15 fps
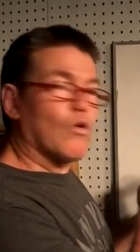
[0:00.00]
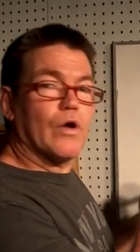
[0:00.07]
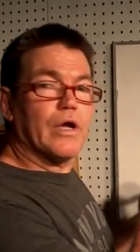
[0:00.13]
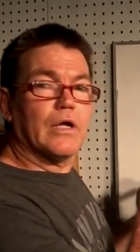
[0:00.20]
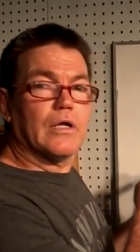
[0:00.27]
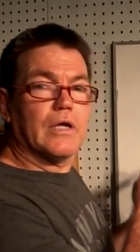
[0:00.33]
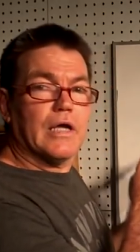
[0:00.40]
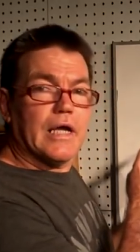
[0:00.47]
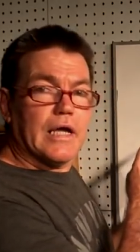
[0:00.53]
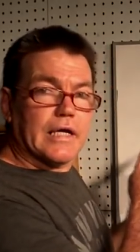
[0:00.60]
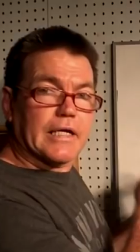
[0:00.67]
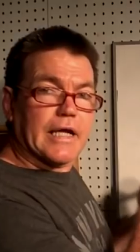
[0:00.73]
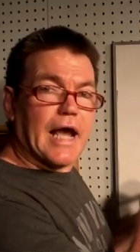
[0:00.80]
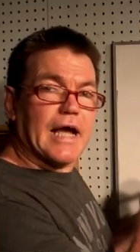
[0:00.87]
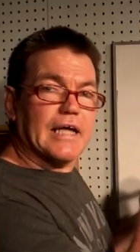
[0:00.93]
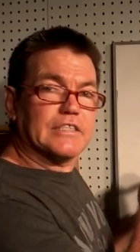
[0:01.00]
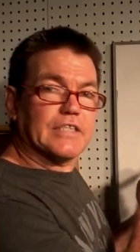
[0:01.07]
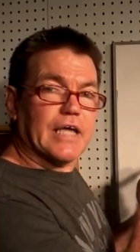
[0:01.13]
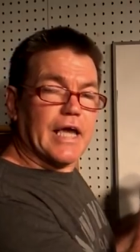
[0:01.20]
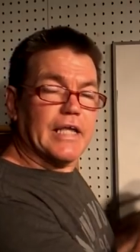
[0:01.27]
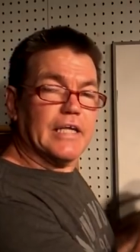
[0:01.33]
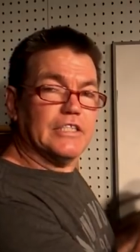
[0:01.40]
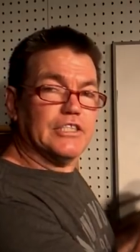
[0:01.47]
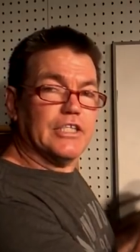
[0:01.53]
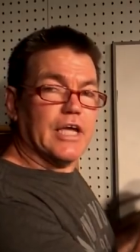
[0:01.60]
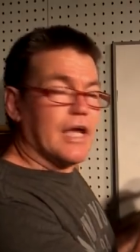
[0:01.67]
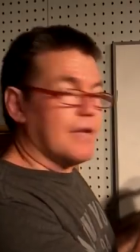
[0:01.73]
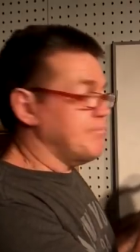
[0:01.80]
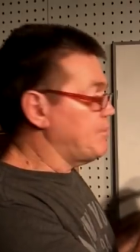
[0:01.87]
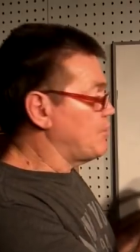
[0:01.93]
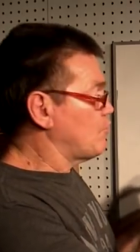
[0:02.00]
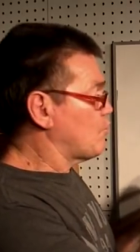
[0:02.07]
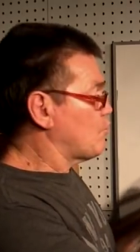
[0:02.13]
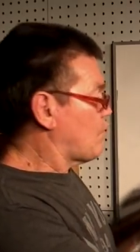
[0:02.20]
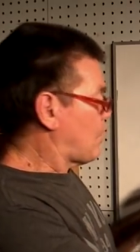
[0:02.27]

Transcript: oil, gas, energy and mineral